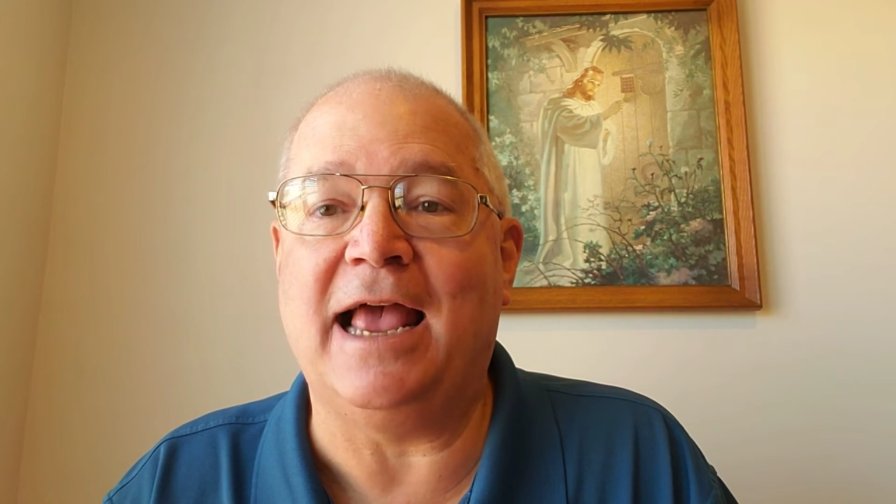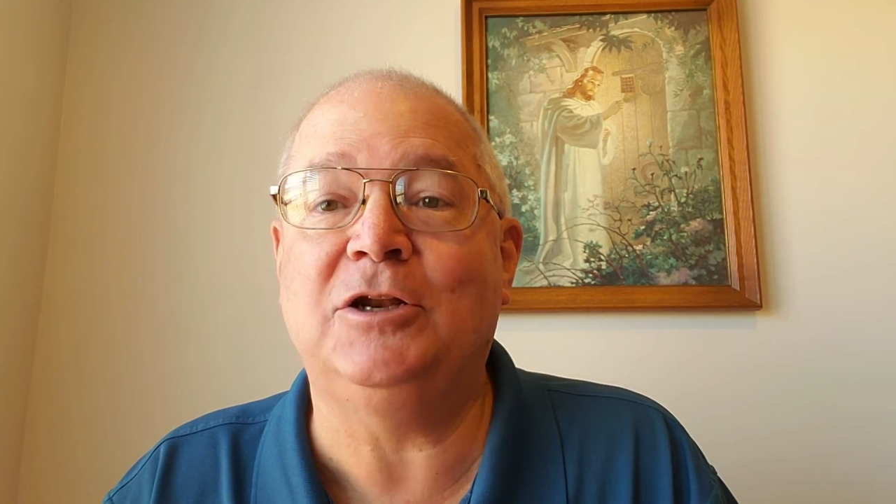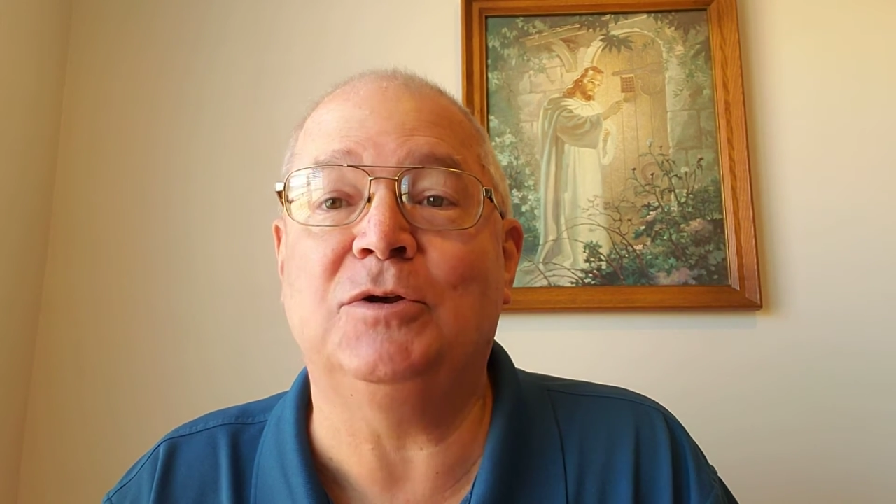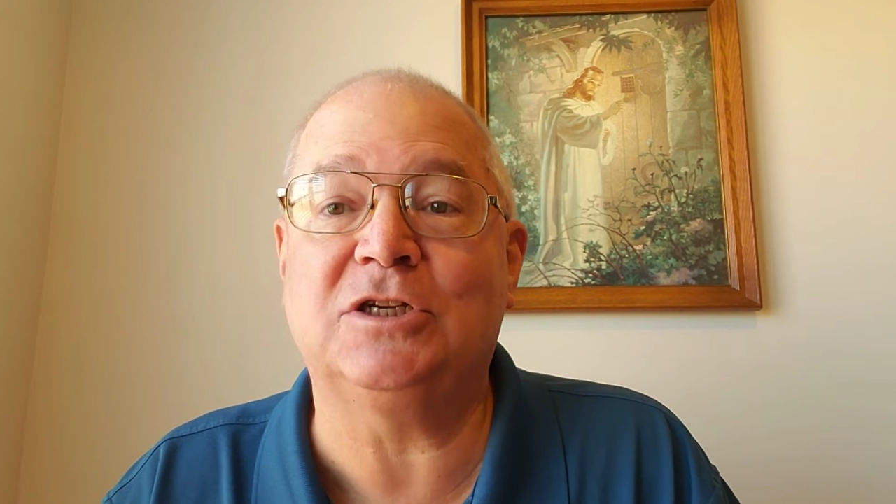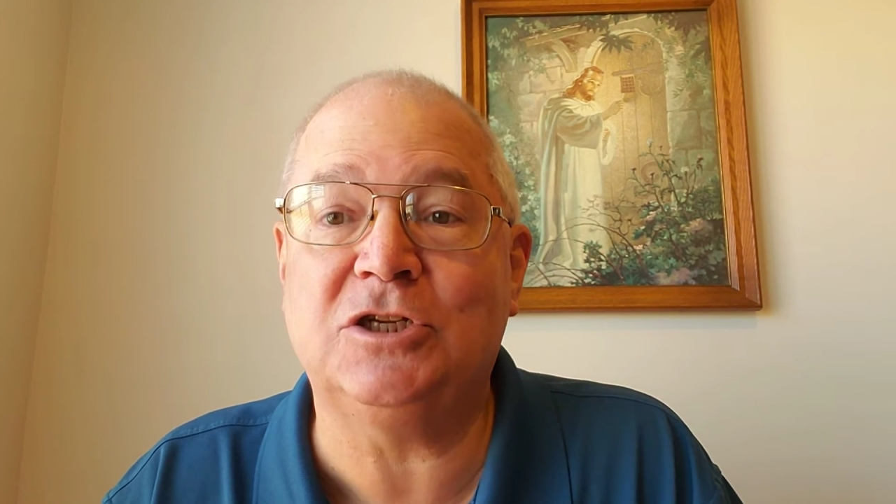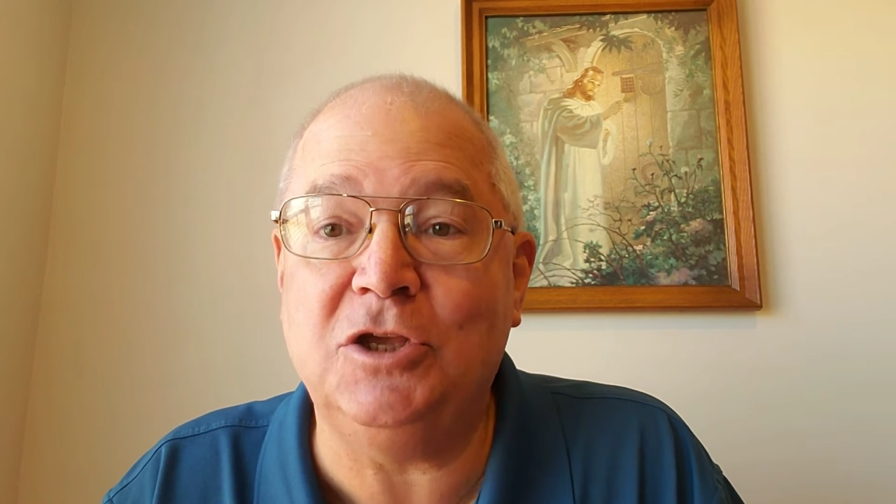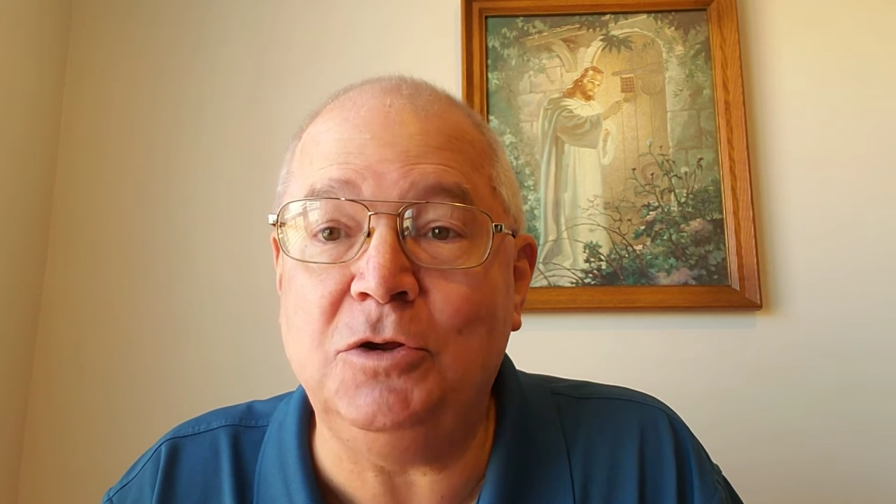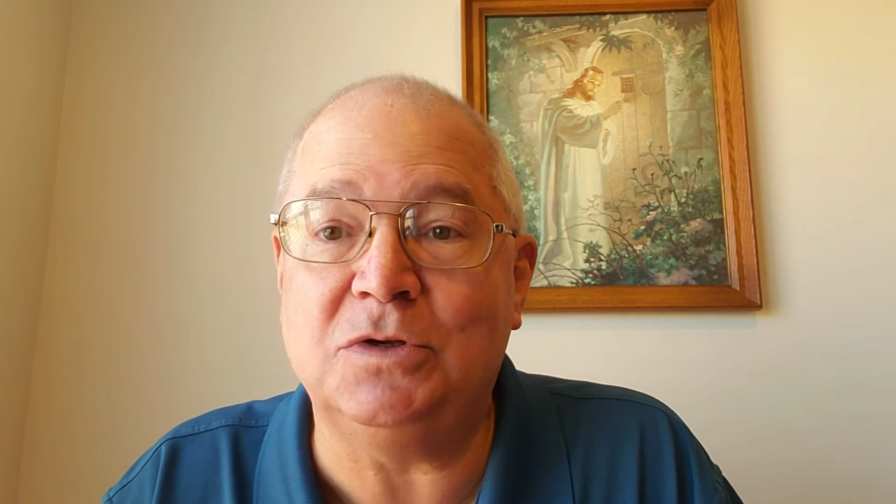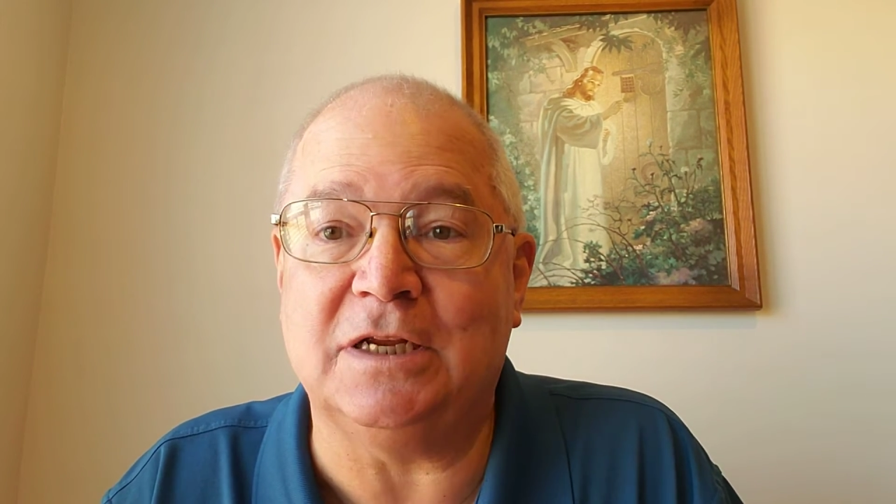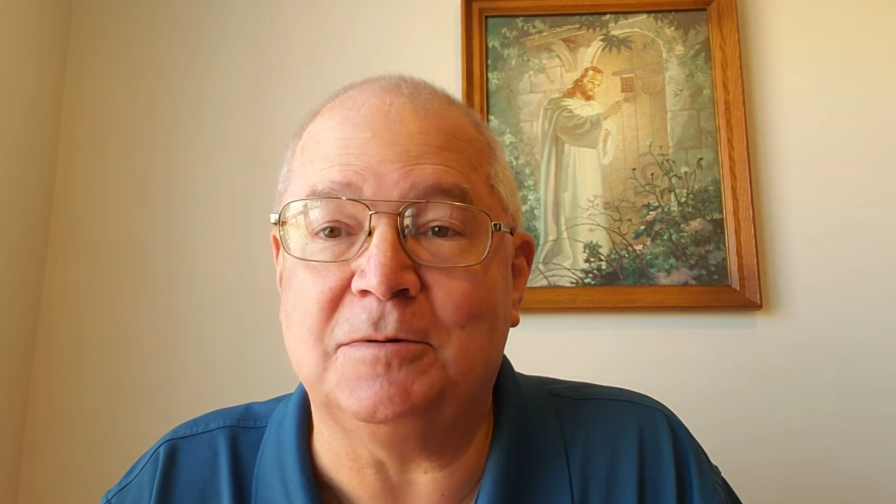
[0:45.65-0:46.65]
and to
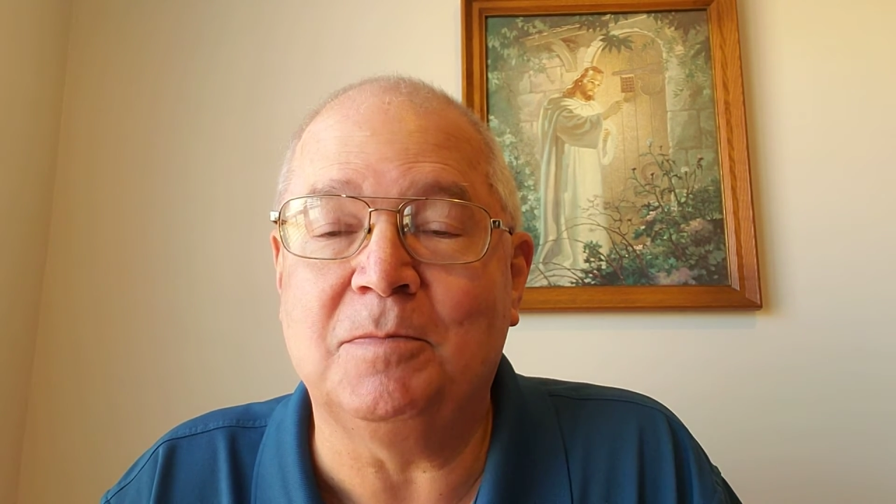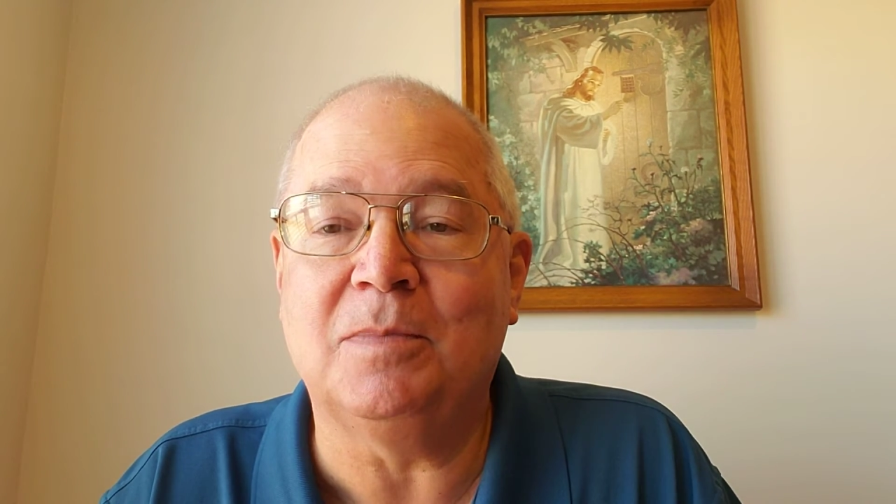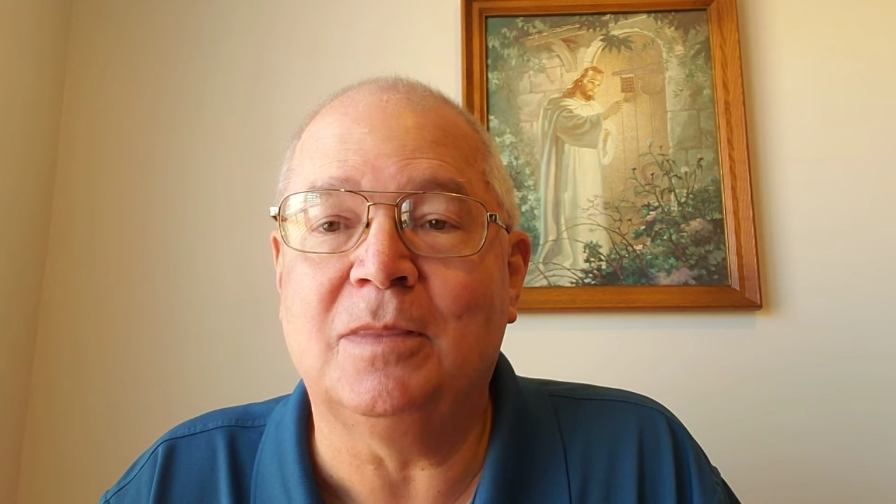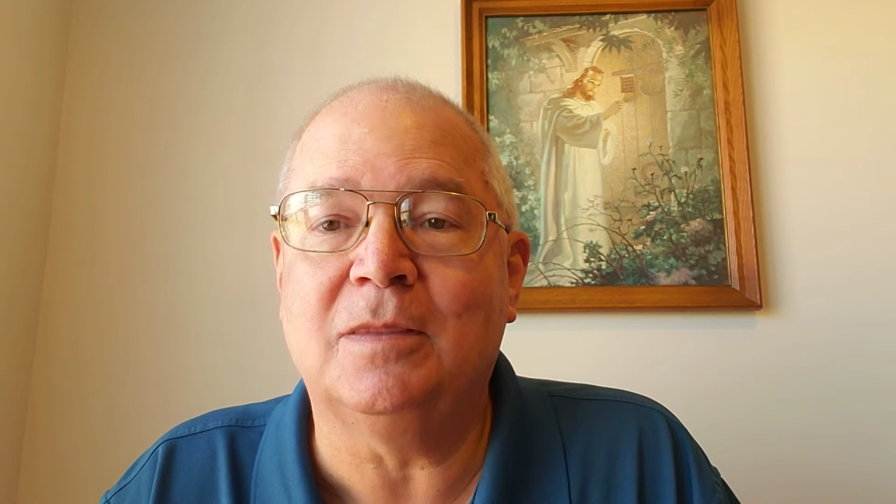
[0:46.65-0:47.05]
excuse it